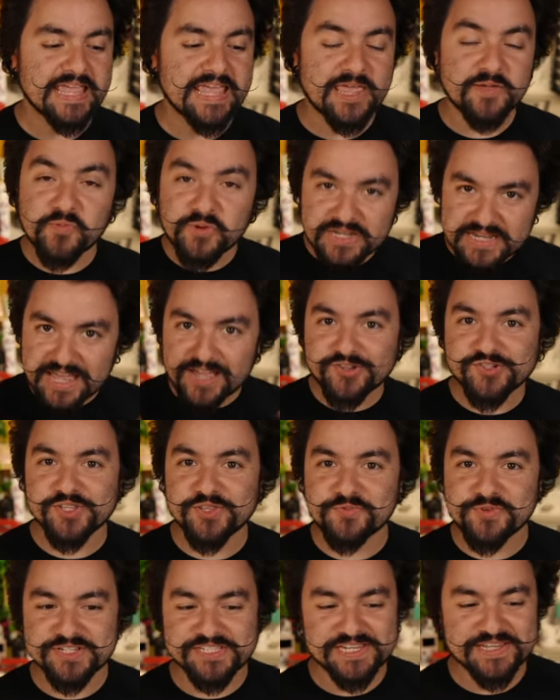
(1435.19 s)
it wouldn't actually
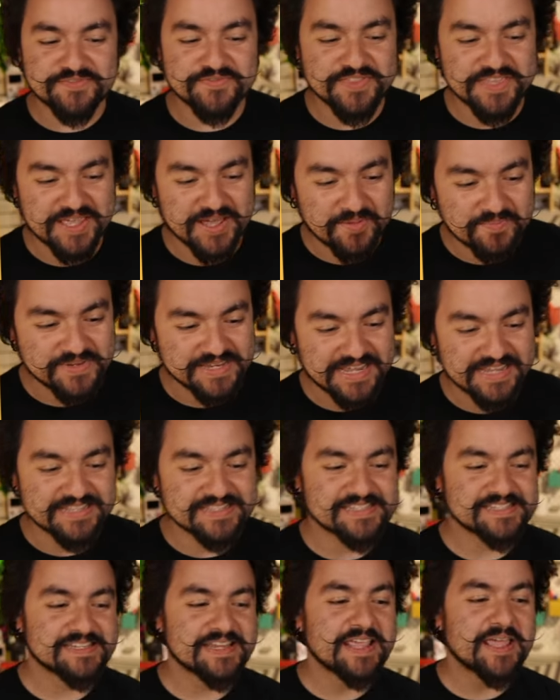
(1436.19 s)
receive the
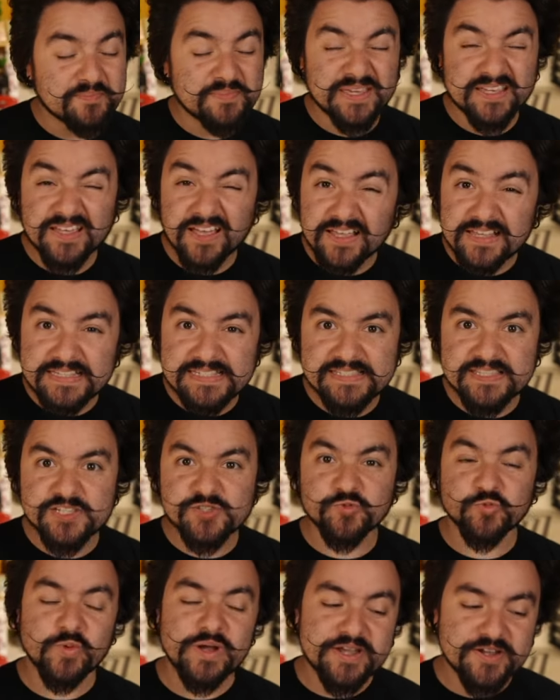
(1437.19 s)
updates because
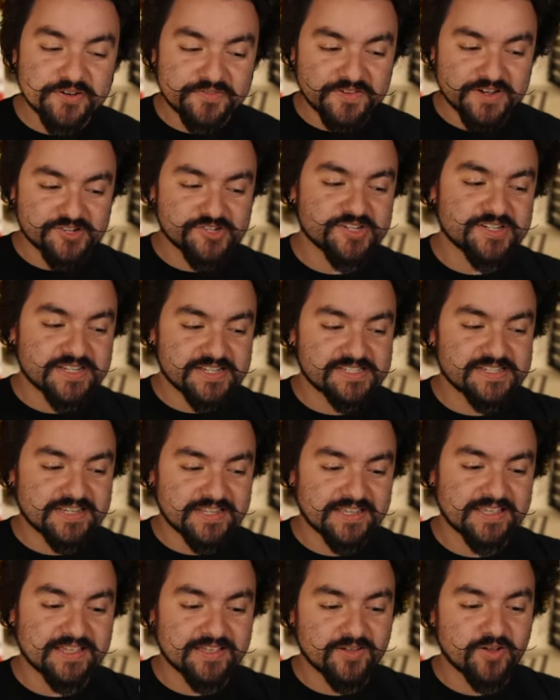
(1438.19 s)
this render function doesn't
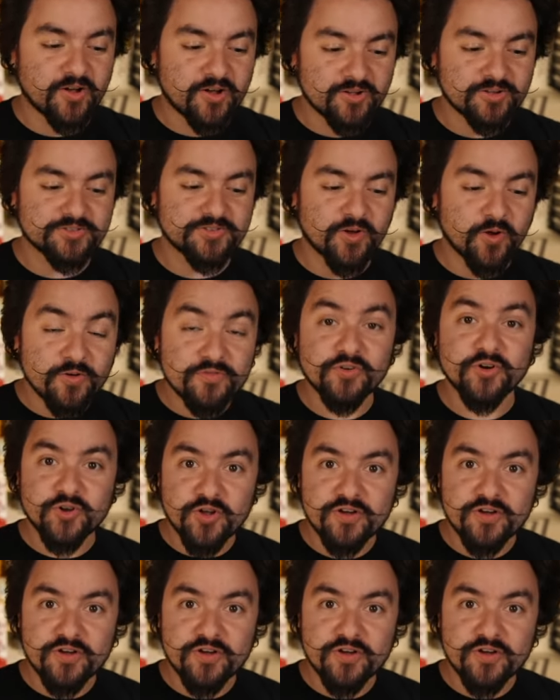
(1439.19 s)
get called over and